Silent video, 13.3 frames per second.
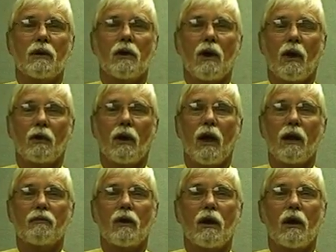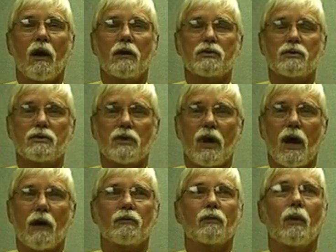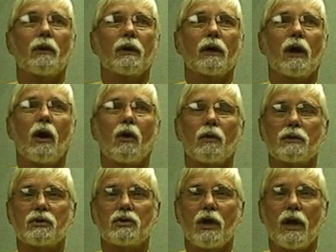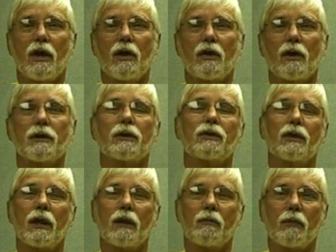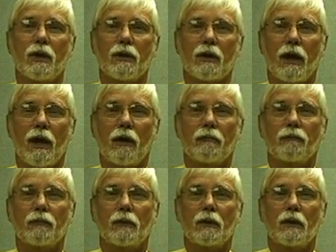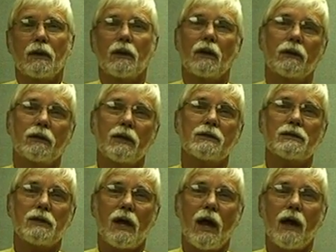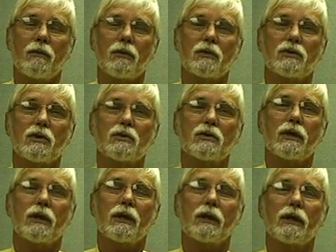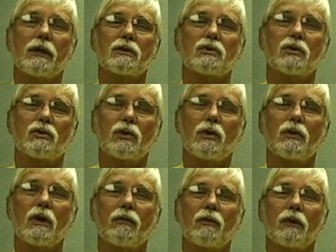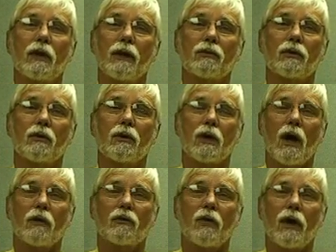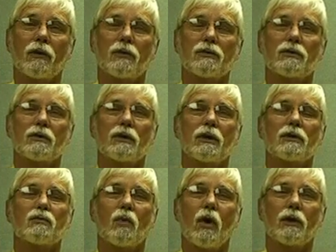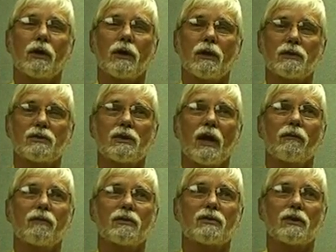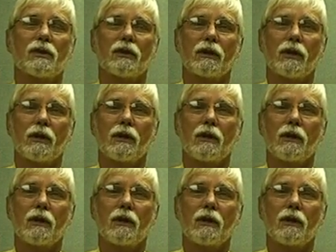on a lot of our larger jobs, what they call the shell and the tenant build out. At this time, there's usually at least 2 different electrical contractors that is working in the same facility.